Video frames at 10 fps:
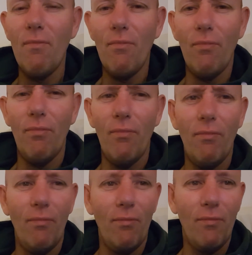
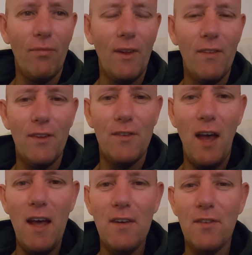mmm, the
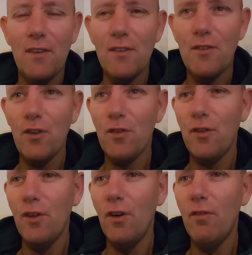taste is just
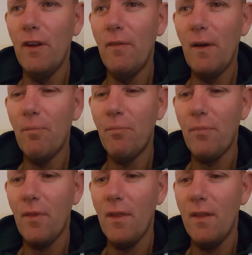lovely, The
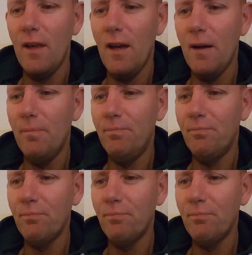the, um,